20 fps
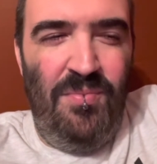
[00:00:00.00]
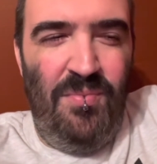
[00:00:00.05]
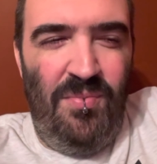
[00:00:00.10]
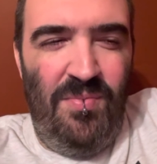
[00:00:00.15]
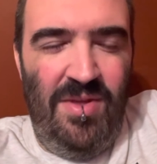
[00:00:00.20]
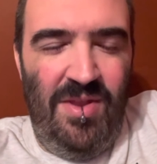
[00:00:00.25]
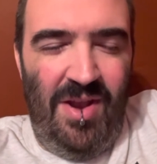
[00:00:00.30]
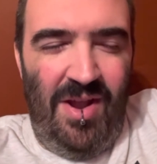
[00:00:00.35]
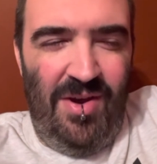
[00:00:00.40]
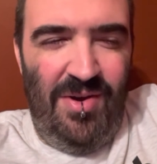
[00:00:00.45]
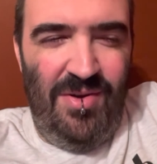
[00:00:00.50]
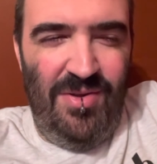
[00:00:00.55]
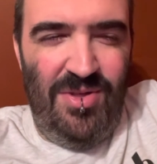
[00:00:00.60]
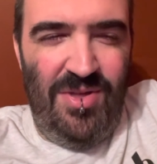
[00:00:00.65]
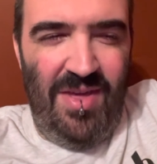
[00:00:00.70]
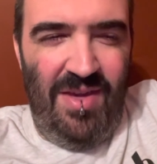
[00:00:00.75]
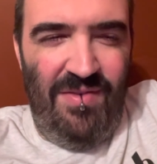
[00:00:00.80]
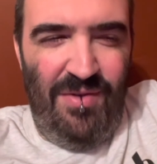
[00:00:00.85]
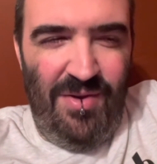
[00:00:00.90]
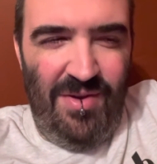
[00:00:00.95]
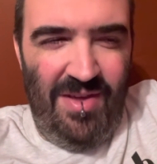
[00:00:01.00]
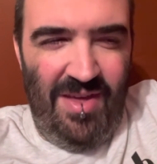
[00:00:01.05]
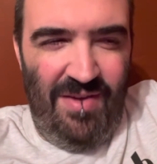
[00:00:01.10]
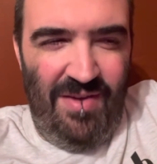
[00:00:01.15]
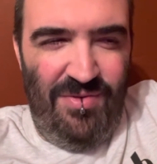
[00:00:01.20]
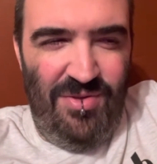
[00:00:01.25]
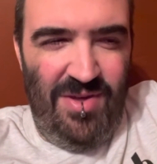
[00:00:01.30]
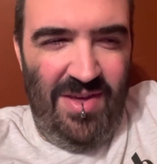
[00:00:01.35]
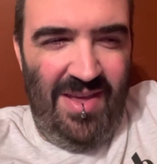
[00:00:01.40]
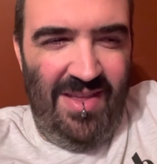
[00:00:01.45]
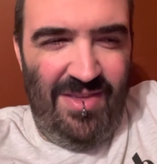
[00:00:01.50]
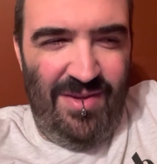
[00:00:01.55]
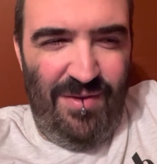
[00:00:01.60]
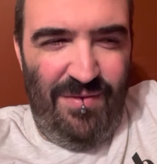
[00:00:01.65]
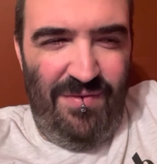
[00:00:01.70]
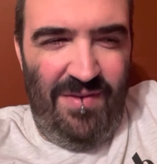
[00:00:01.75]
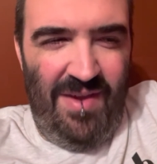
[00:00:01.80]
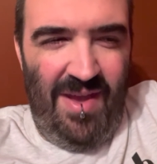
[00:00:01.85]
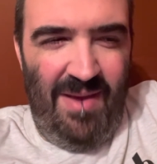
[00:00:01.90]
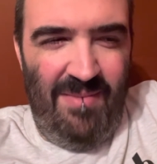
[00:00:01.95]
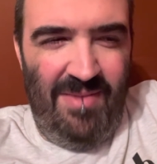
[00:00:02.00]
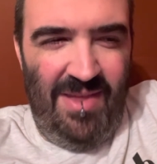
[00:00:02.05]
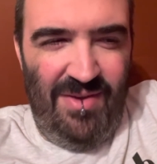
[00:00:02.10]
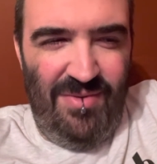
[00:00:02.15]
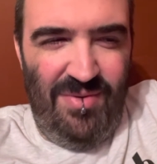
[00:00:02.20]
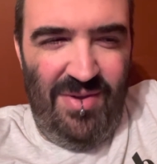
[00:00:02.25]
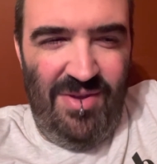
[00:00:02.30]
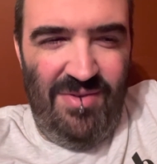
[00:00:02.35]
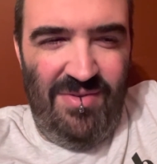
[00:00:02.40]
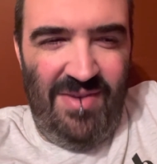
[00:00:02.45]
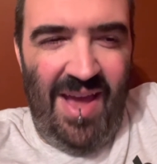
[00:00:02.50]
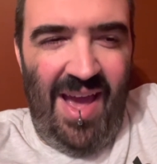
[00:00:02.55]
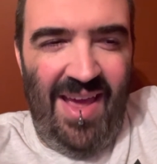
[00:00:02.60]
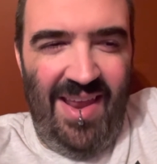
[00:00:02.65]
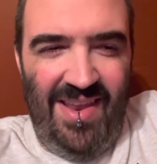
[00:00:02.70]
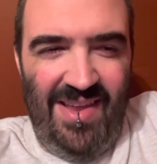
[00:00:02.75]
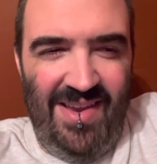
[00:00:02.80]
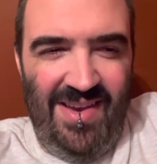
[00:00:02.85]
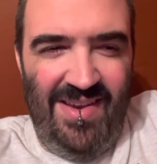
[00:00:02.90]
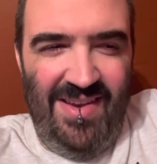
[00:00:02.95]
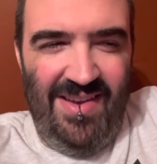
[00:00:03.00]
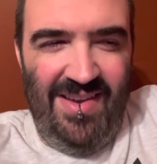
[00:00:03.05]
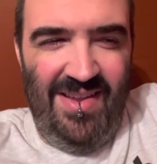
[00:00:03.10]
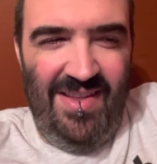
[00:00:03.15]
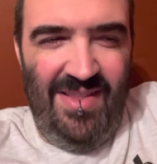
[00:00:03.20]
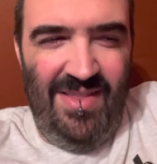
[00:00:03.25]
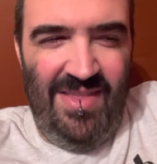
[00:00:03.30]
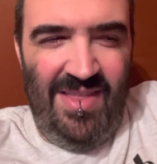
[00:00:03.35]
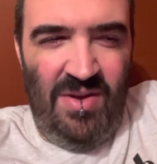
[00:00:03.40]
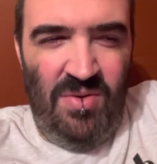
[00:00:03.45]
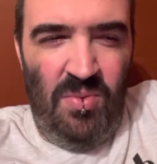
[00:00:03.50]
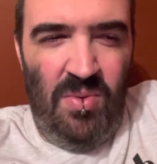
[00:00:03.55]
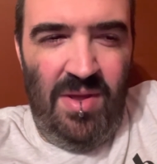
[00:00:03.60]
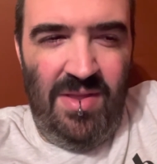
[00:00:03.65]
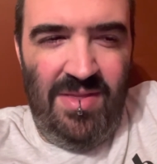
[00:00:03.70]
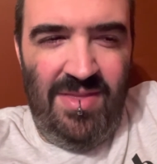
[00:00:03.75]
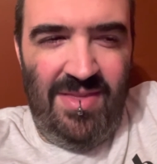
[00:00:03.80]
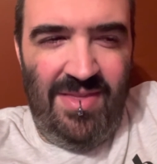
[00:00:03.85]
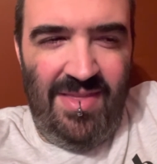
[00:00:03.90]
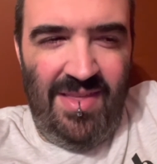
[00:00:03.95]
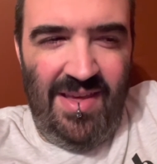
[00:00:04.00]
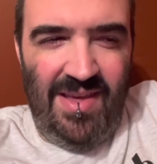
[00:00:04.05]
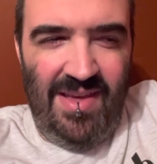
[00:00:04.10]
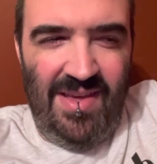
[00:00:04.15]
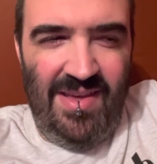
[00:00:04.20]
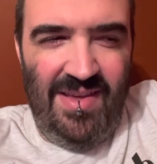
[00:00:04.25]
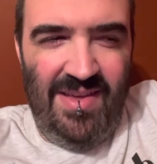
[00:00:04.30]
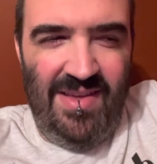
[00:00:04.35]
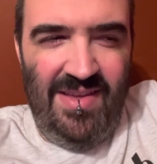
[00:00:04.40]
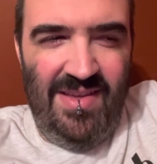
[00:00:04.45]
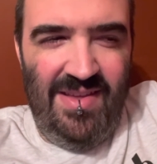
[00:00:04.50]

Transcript: You know, if she gets her family reunited, then once the,